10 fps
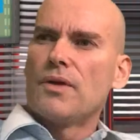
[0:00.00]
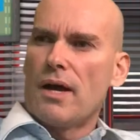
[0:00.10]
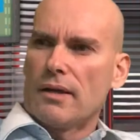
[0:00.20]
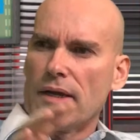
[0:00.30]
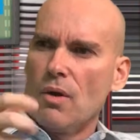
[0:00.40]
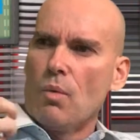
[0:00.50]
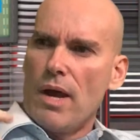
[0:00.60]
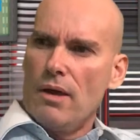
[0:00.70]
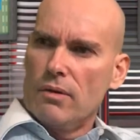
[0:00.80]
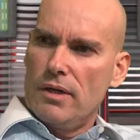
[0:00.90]
Done, like a
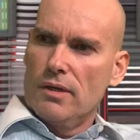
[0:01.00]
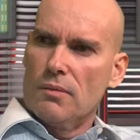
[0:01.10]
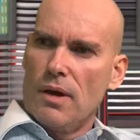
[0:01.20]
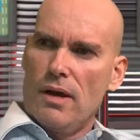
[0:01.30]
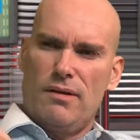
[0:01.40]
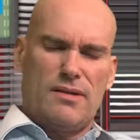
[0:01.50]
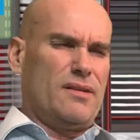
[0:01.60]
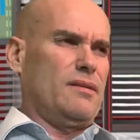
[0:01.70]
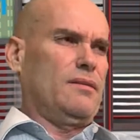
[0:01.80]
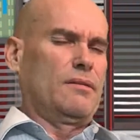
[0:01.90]
whale, killer whale, and
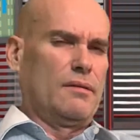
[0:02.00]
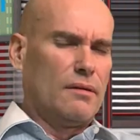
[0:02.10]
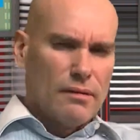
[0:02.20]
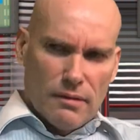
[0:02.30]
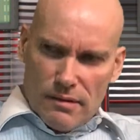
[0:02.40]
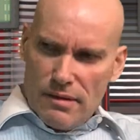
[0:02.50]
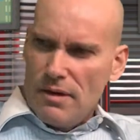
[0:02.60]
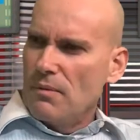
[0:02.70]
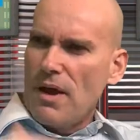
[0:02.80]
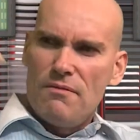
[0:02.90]
it's like.
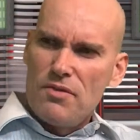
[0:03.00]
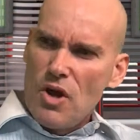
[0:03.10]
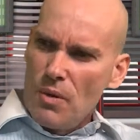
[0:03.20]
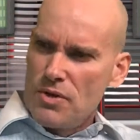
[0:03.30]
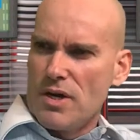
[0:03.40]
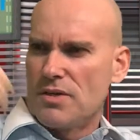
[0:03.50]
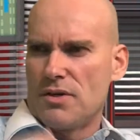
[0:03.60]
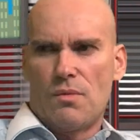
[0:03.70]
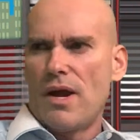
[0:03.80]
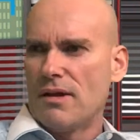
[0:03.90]
I have no interest
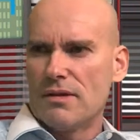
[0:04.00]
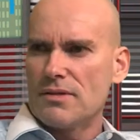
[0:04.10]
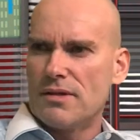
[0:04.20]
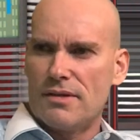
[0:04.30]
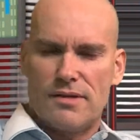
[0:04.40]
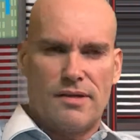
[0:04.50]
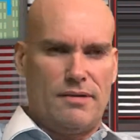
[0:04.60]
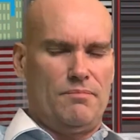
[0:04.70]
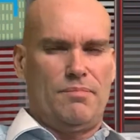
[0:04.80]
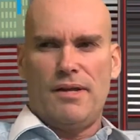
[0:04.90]
in whales, and it's like,
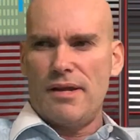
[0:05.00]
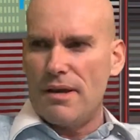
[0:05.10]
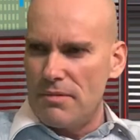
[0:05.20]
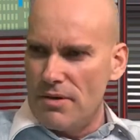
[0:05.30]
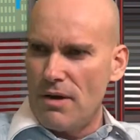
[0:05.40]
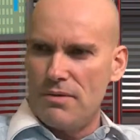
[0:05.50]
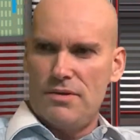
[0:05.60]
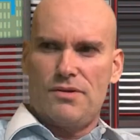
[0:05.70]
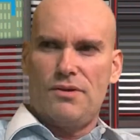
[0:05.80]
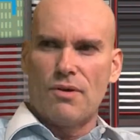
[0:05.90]
but I kept, how you